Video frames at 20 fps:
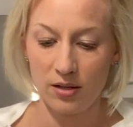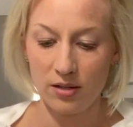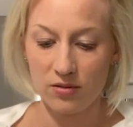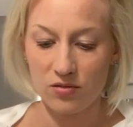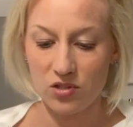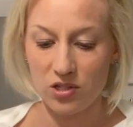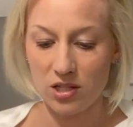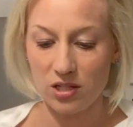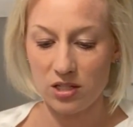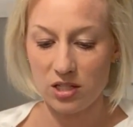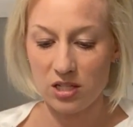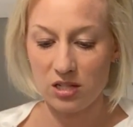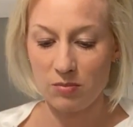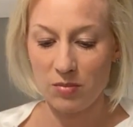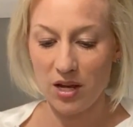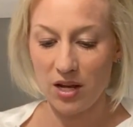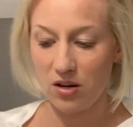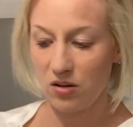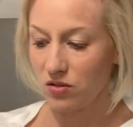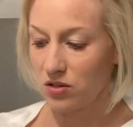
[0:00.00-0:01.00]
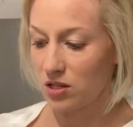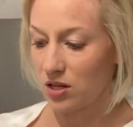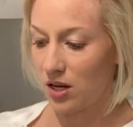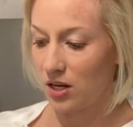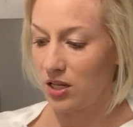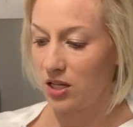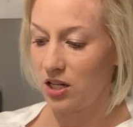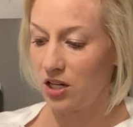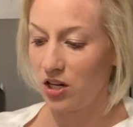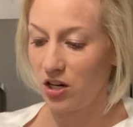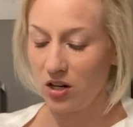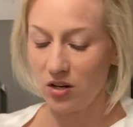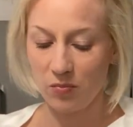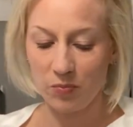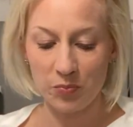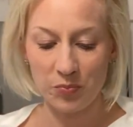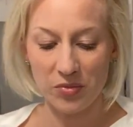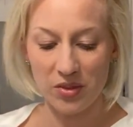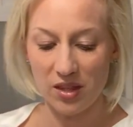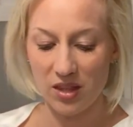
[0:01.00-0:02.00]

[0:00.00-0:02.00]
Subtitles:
6 tomatoes on here.